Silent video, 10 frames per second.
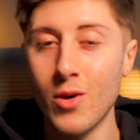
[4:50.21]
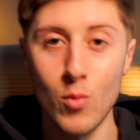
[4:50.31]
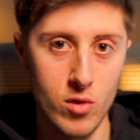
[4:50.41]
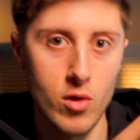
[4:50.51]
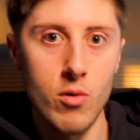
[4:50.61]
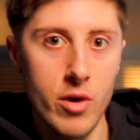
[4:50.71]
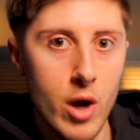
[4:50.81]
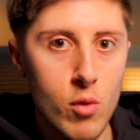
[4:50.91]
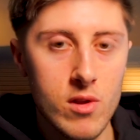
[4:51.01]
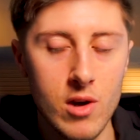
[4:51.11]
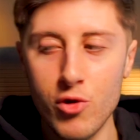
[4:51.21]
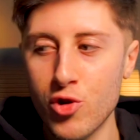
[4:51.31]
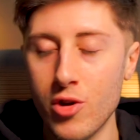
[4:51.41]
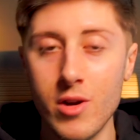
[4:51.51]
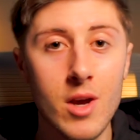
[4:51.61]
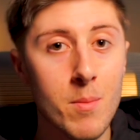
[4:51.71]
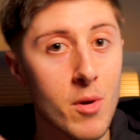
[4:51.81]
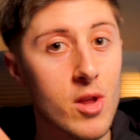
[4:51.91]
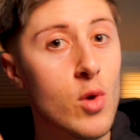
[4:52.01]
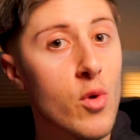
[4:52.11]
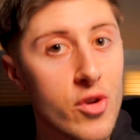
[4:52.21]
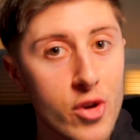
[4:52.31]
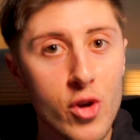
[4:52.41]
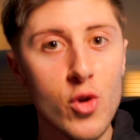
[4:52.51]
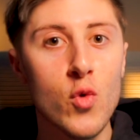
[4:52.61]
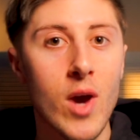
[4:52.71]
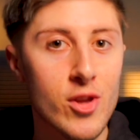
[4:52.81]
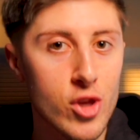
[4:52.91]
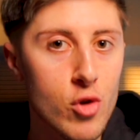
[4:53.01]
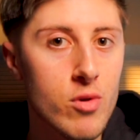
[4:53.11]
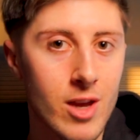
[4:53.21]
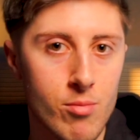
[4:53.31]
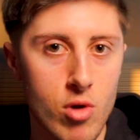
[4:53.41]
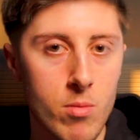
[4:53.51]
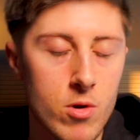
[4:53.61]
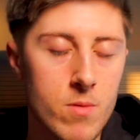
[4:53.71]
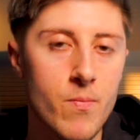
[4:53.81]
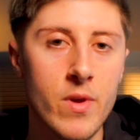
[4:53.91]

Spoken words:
so an old solution, but to a new and unique problem.